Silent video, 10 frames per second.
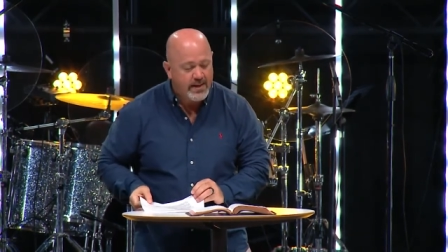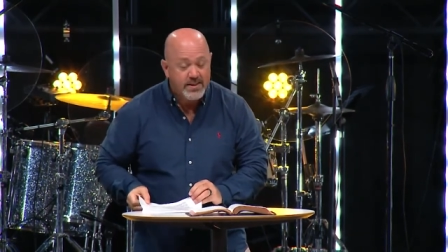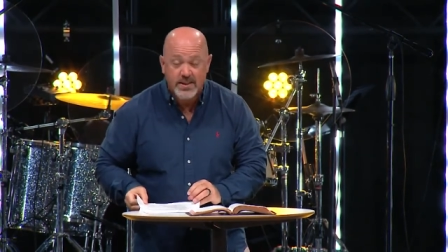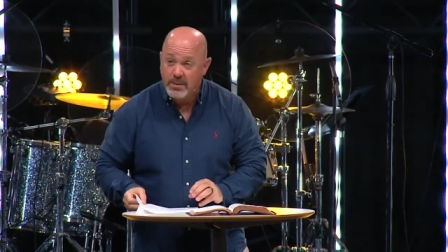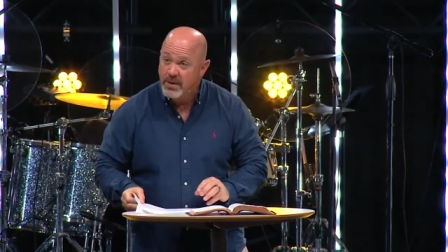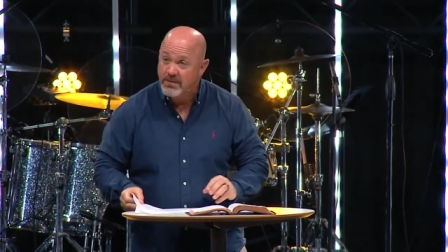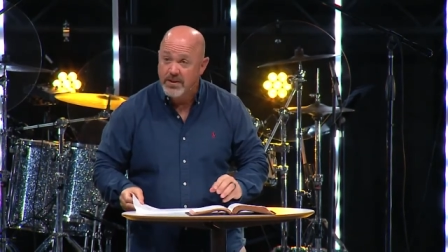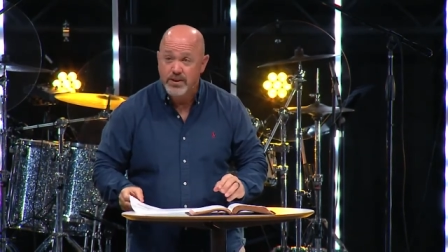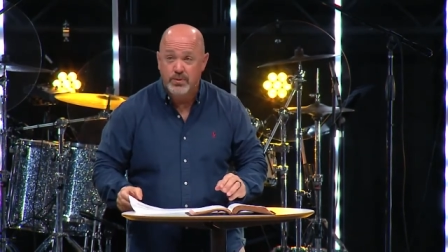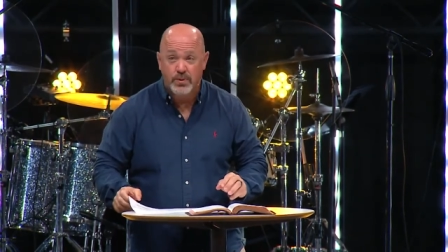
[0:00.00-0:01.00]
Some of
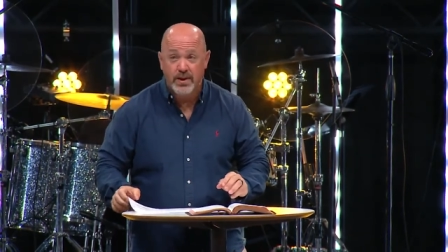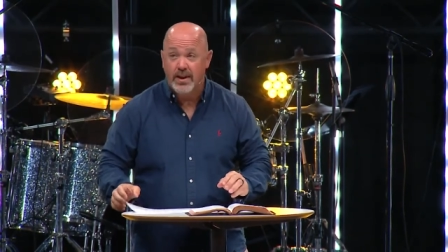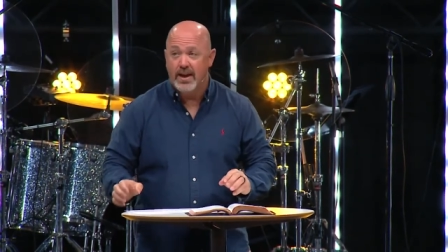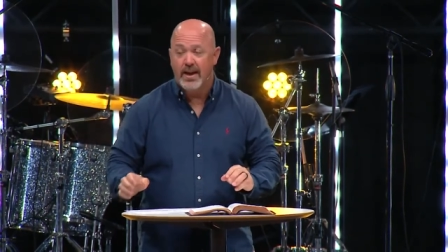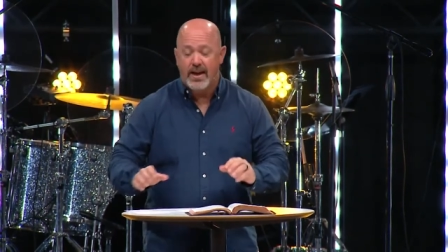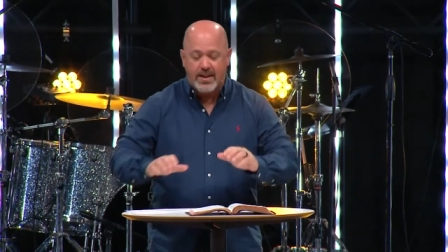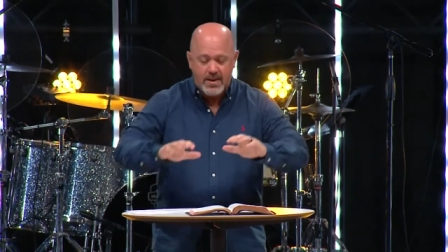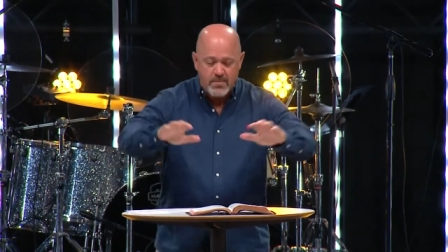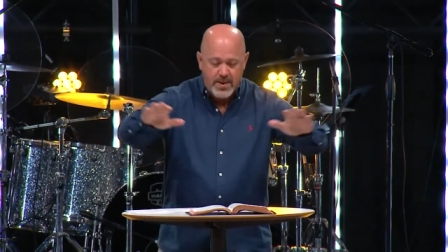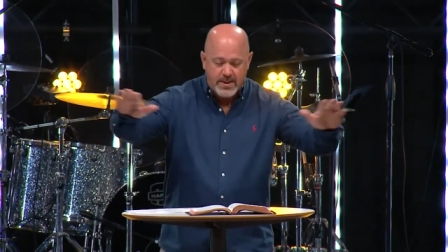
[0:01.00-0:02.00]
us really, in
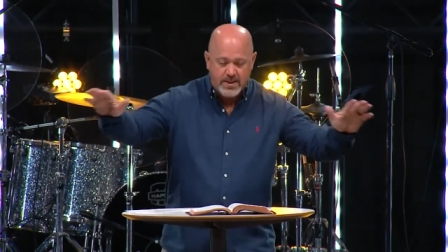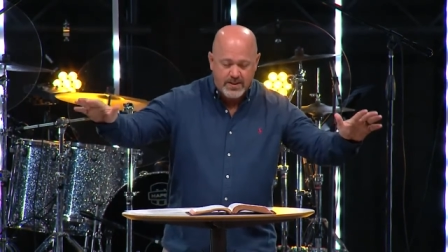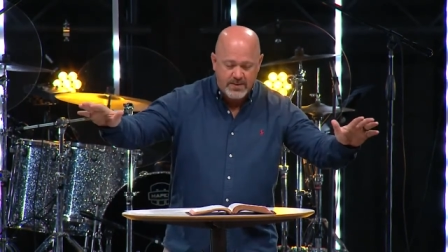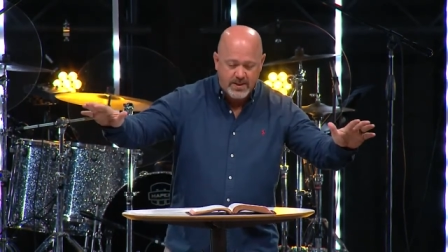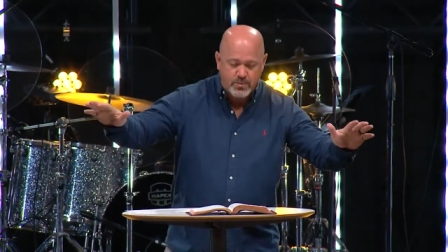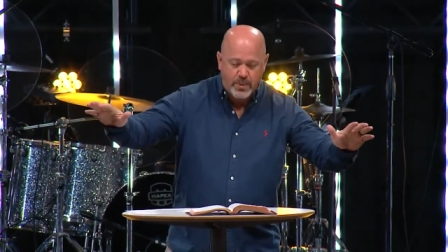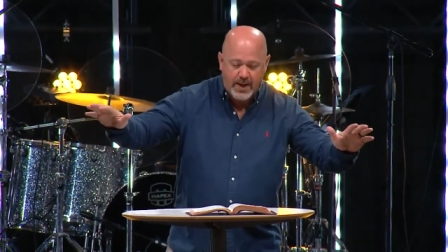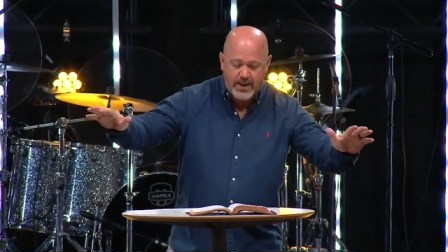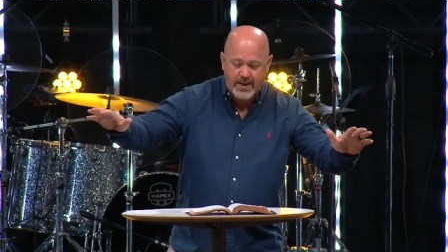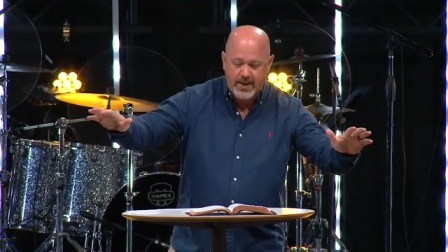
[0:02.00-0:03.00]
the midst of this
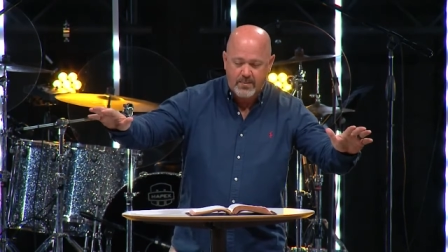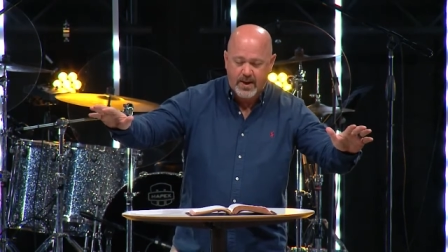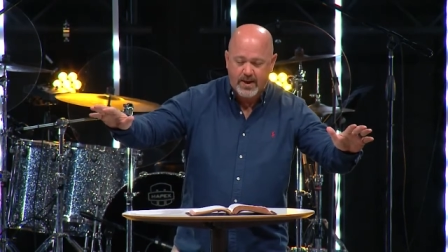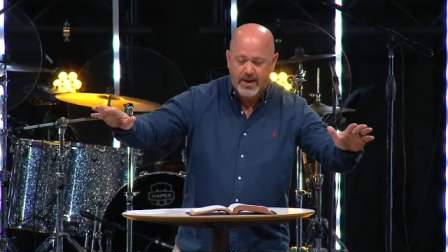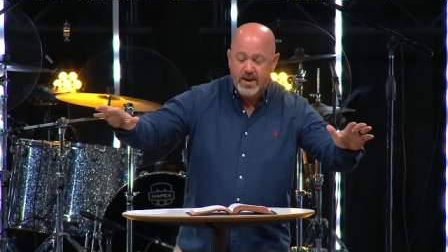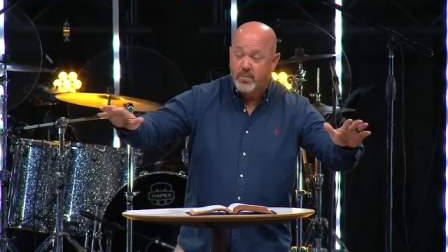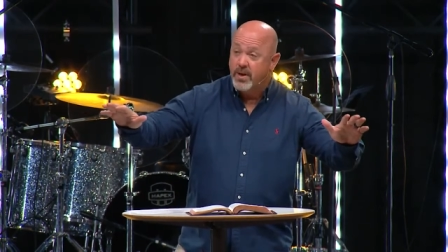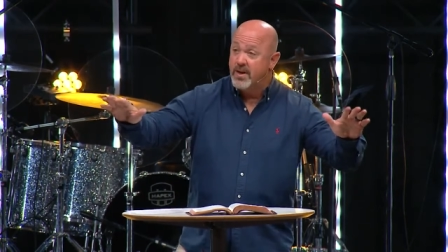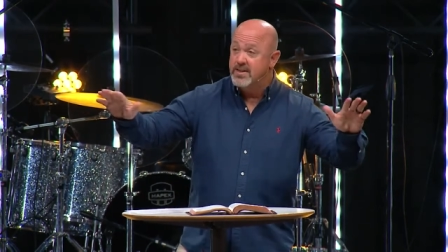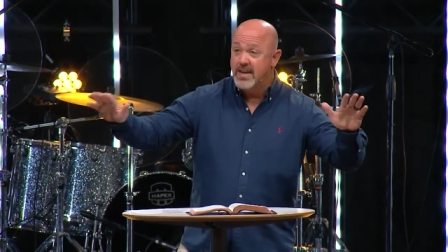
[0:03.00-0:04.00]
pandemic,
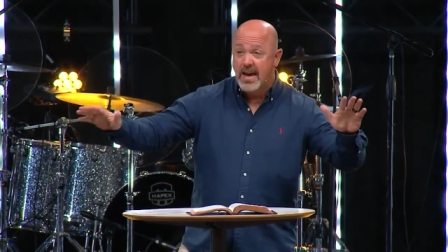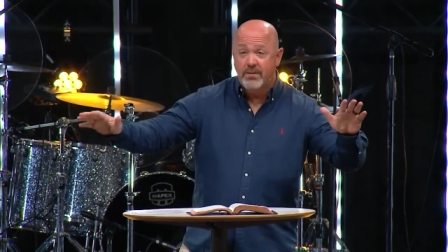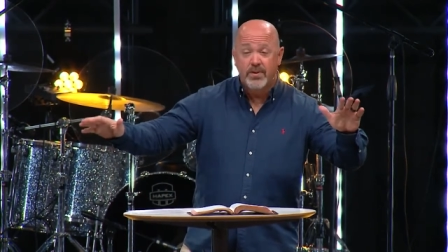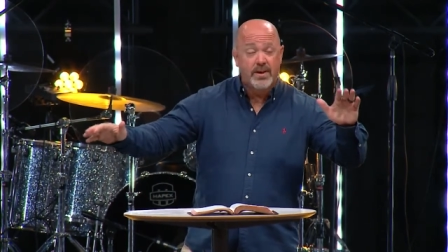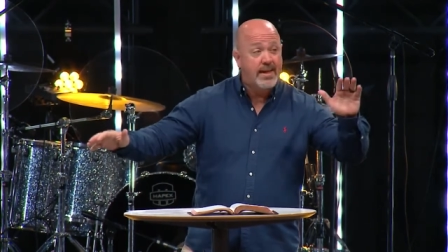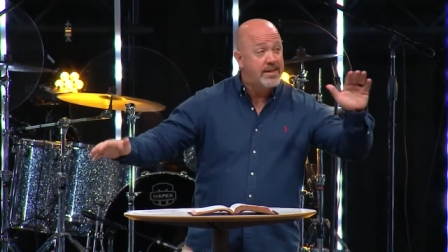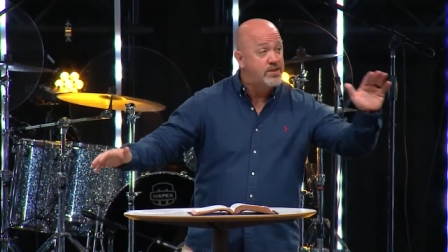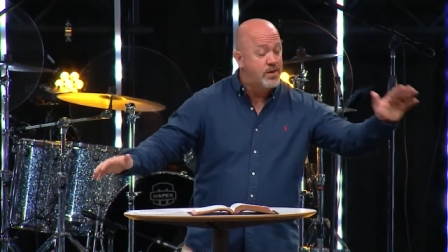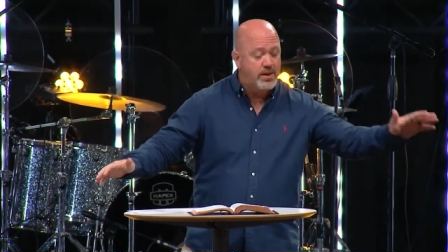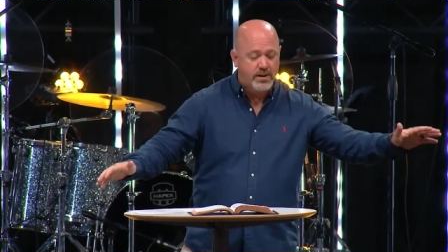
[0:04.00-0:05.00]
because every day
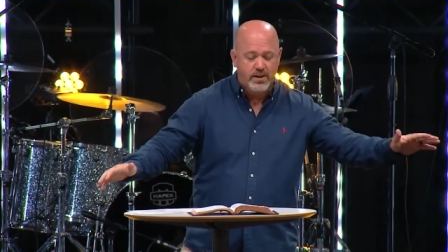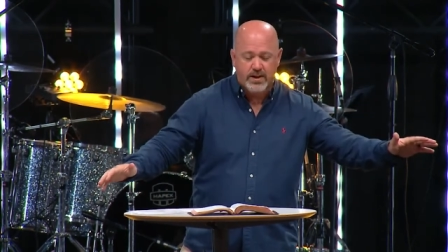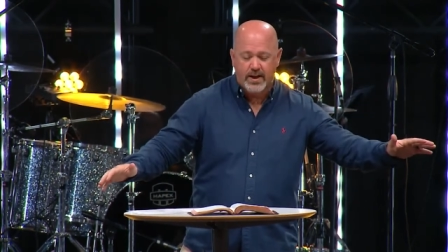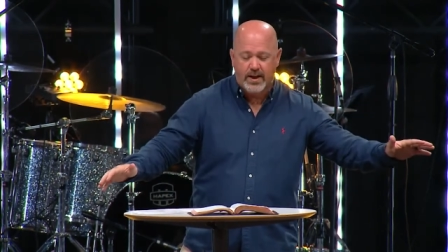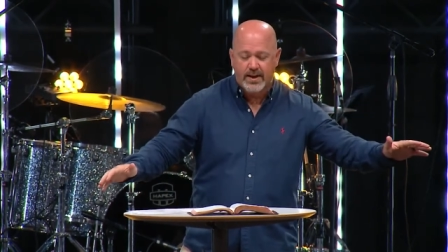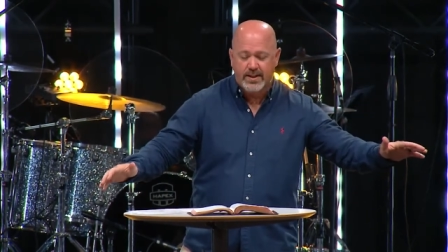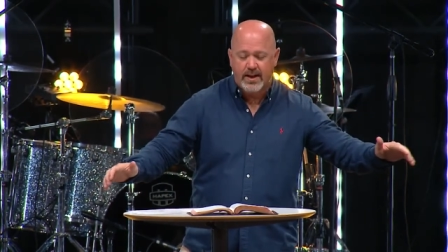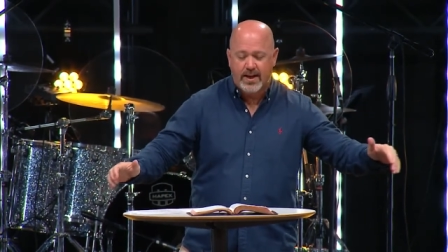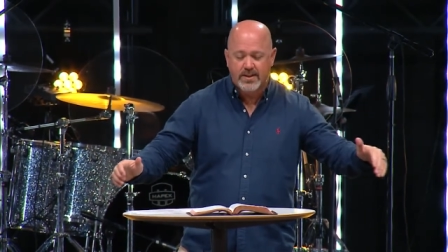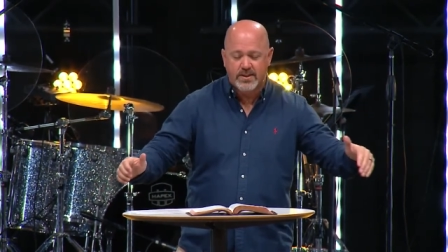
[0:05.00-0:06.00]
started looking like the
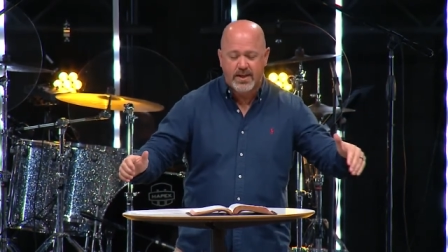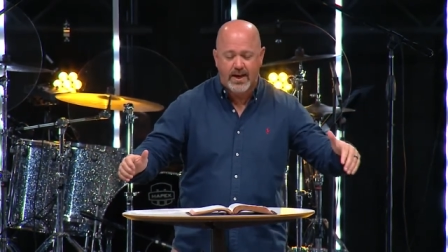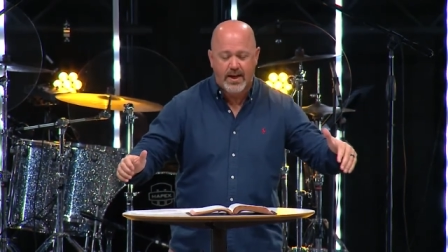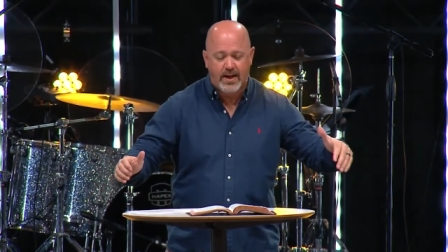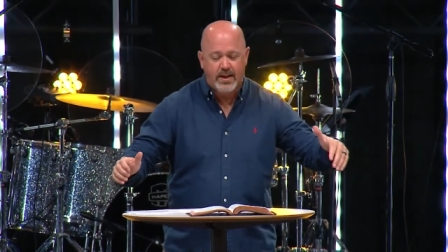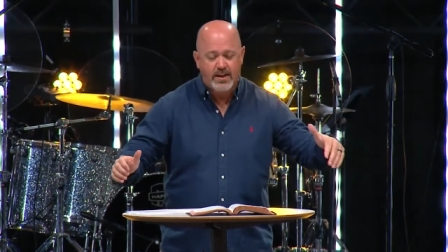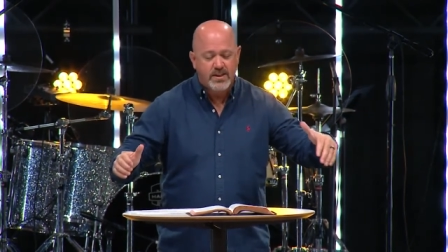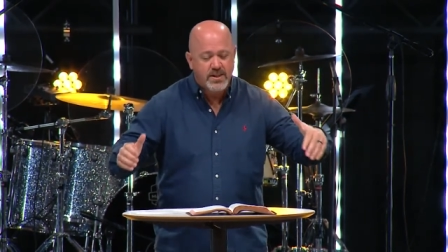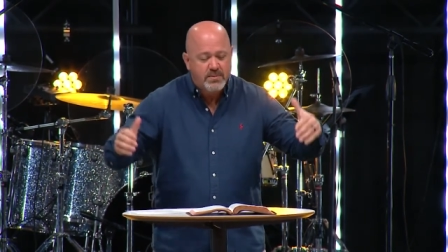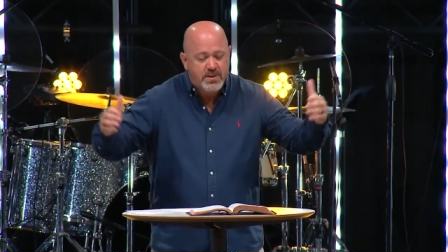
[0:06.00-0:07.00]
next day,
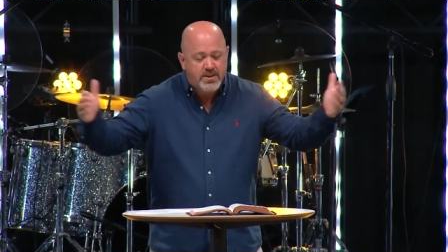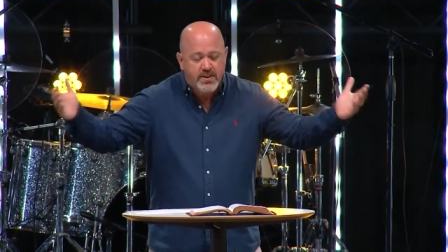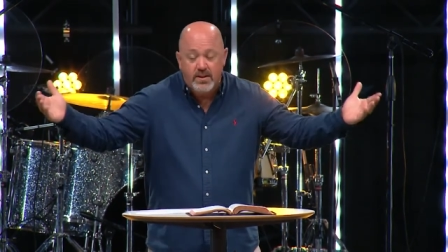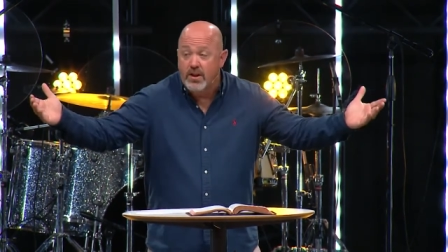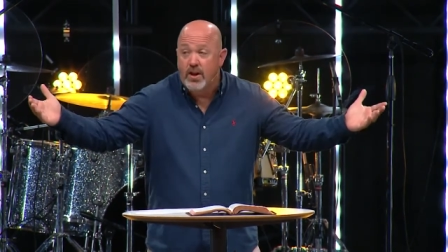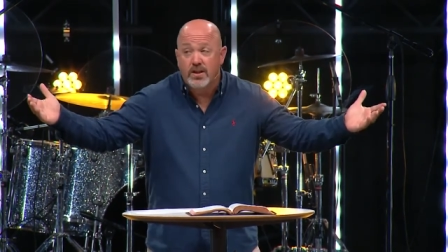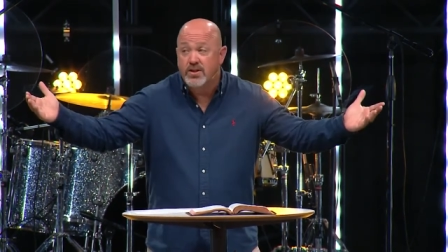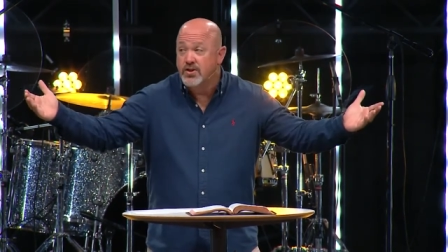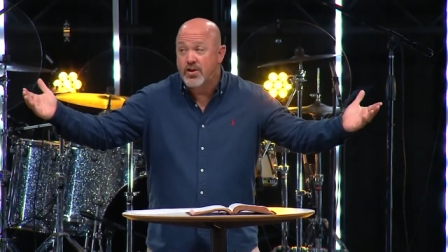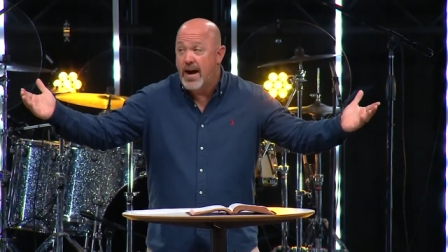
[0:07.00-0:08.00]
some of us
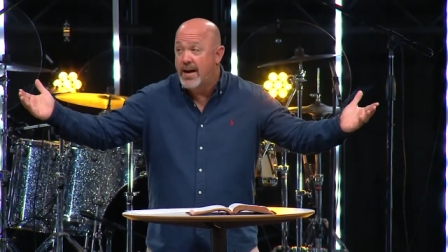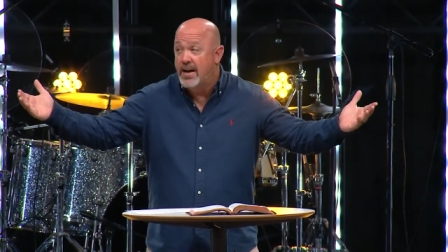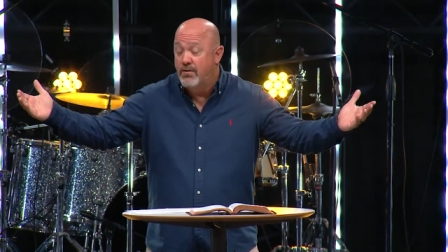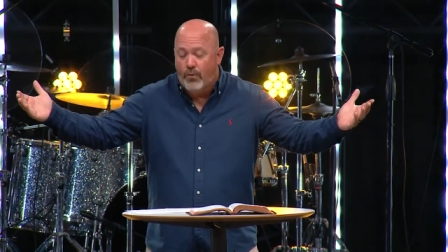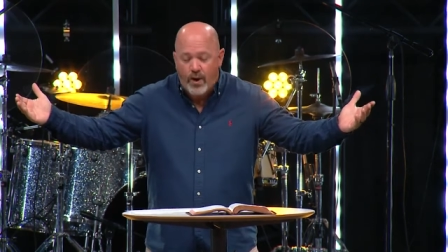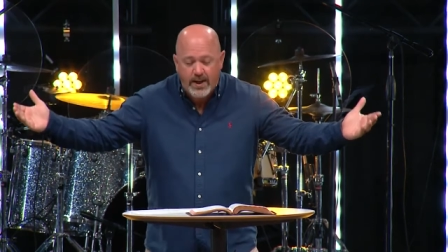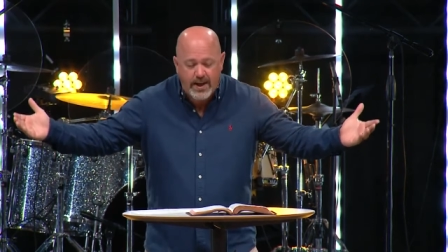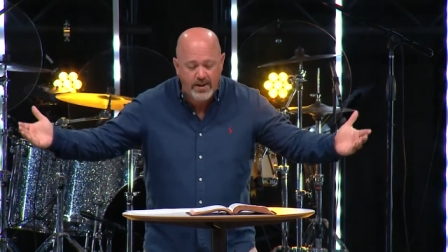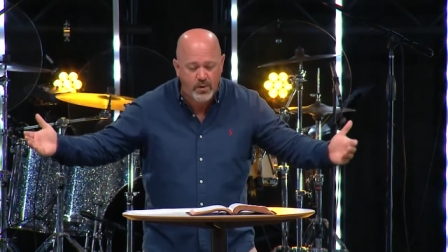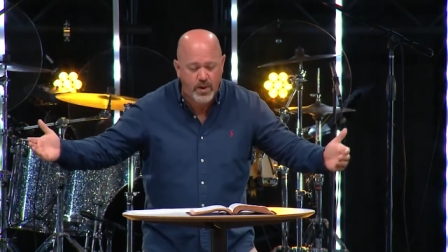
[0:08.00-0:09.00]
lost track of what
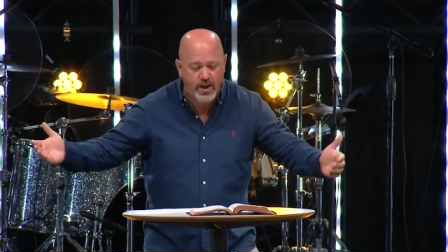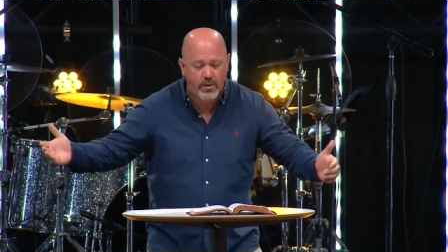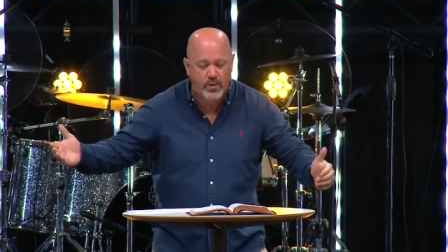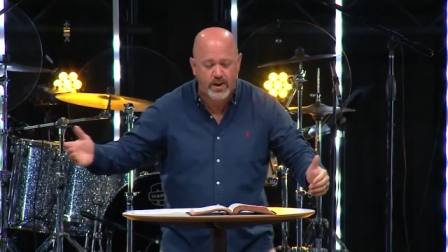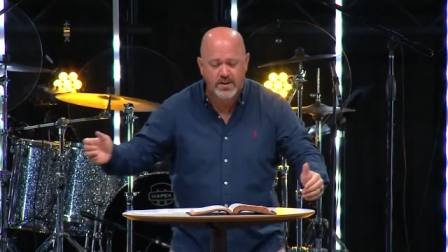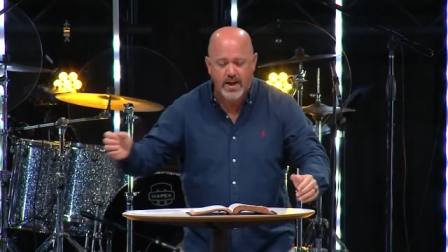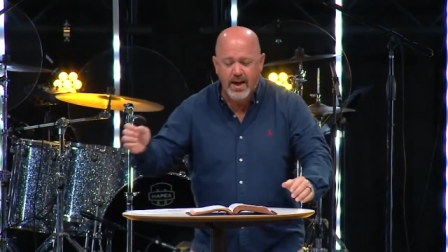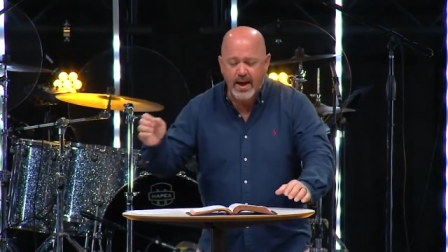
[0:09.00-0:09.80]
day of the week it was.